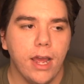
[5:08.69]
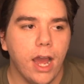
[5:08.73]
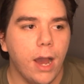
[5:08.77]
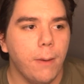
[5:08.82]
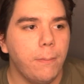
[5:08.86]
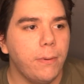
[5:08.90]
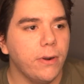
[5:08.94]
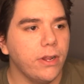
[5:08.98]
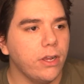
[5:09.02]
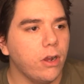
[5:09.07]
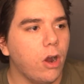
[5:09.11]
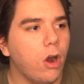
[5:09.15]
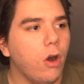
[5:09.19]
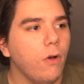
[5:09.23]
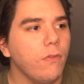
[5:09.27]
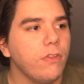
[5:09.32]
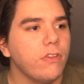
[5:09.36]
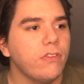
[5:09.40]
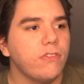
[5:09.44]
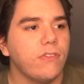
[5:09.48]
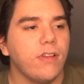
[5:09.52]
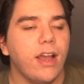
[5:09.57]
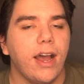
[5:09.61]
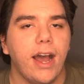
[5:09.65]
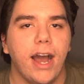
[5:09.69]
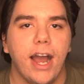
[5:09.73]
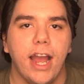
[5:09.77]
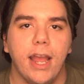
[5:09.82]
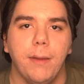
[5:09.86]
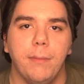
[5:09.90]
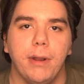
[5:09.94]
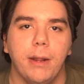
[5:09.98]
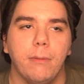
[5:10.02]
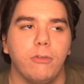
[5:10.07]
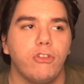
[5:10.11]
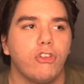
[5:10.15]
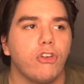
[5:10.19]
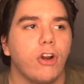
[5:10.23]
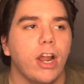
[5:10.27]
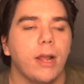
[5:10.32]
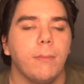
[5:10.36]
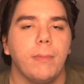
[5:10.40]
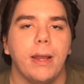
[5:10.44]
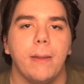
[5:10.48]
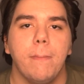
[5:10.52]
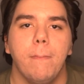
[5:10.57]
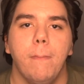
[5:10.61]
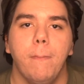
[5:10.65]
I'm putting all this time, and I'm
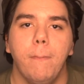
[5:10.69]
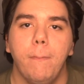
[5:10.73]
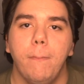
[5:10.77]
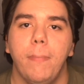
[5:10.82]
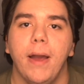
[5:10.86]
trying my